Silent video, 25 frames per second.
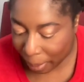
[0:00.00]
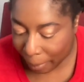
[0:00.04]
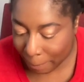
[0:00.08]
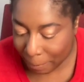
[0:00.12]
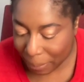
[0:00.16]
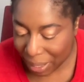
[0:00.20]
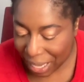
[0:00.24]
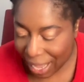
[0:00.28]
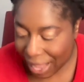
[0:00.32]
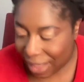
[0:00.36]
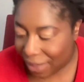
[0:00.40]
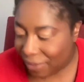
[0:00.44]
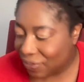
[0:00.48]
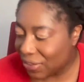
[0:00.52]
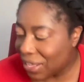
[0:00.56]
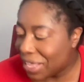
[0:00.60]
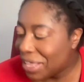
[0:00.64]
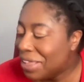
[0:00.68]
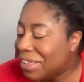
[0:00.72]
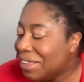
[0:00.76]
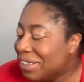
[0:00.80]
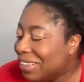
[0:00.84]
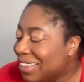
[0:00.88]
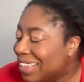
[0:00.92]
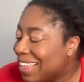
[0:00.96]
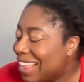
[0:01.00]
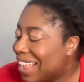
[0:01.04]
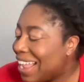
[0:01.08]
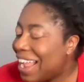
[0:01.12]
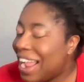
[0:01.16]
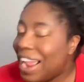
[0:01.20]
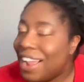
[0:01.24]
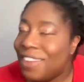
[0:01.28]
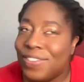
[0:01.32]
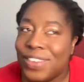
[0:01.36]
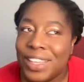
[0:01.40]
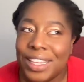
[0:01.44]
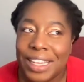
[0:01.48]
But I feel,
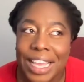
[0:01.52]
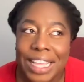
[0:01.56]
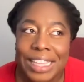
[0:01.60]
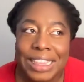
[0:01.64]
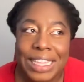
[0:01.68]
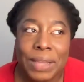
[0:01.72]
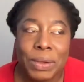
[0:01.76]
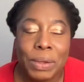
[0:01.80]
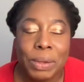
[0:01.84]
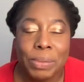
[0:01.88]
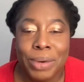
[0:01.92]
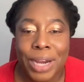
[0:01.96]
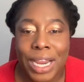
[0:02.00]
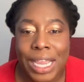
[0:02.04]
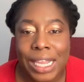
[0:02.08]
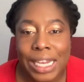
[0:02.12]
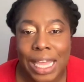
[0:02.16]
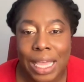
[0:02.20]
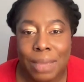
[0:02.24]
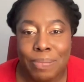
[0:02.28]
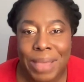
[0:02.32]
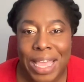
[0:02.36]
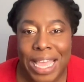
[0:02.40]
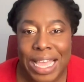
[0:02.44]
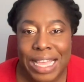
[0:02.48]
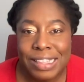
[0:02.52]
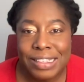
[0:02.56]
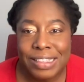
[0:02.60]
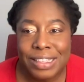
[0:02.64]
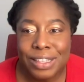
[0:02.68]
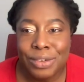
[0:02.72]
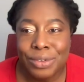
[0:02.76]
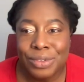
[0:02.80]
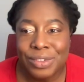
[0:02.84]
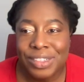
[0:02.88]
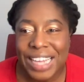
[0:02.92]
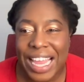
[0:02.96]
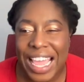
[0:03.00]
I feel like they would probably like pass
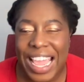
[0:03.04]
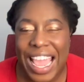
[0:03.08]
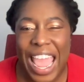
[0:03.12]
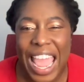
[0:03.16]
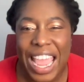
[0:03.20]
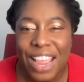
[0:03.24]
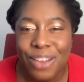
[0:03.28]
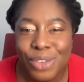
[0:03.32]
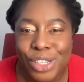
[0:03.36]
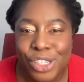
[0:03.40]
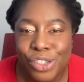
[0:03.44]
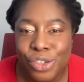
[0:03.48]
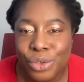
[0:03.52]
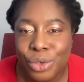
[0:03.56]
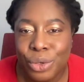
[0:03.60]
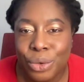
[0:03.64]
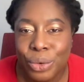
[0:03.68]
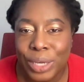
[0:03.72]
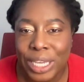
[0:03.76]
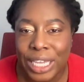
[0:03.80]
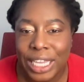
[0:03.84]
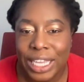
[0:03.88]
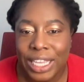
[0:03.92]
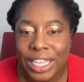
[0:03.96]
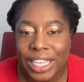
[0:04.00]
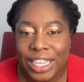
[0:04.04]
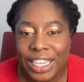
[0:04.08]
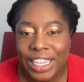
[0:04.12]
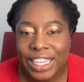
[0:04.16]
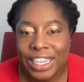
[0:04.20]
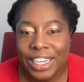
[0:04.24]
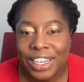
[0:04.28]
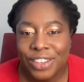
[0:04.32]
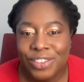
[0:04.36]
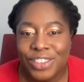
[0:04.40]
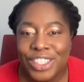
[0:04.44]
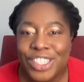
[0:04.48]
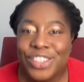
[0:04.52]
notes like, hey, what you doing?
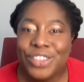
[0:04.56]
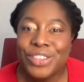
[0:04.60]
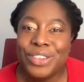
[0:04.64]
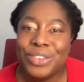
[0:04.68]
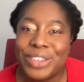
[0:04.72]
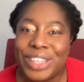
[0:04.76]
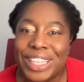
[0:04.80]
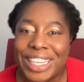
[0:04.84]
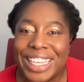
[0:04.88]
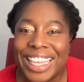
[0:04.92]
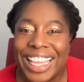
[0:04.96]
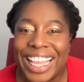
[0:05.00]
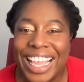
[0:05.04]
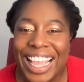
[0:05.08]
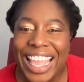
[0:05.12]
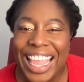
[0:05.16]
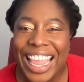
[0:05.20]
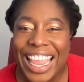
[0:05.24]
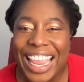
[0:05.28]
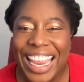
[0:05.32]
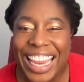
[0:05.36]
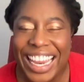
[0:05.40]
What you doing?